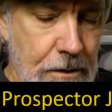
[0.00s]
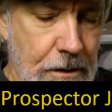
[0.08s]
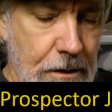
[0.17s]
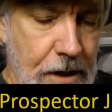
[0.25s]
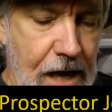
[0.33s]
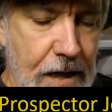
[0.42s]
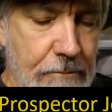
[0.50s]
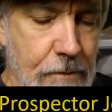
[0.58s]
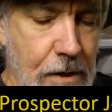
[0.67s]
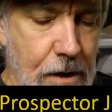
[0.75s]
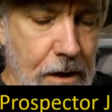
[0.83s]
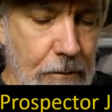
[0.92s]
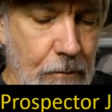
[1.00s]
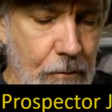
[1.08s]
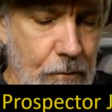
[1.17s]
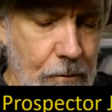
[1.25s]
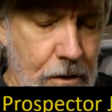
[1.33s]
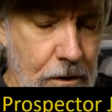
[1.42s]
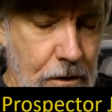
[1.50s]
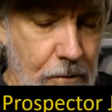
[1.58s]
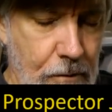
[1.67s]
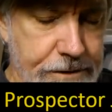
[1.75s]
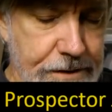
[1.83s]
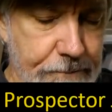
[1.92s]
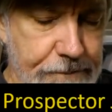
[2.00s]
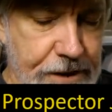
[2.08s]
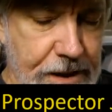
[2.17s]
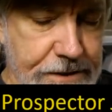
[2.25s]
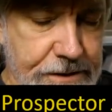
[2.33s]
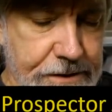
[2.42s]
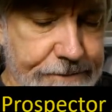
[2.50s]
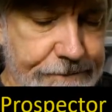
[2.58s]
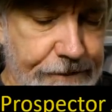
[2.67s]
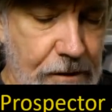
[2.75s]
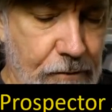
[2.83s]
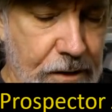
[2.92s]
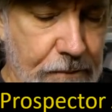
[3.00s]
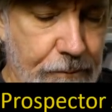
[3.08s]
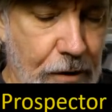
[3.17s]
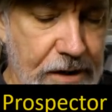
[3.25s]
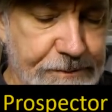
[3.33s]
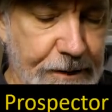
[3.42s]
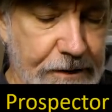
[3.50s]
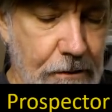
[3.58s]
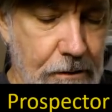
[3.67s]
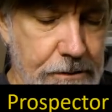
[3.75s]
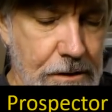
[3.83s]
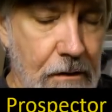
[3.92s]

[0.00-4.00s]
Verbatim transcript: Uh, Adam Bond, uh, what's up, Jess? Following prospectors.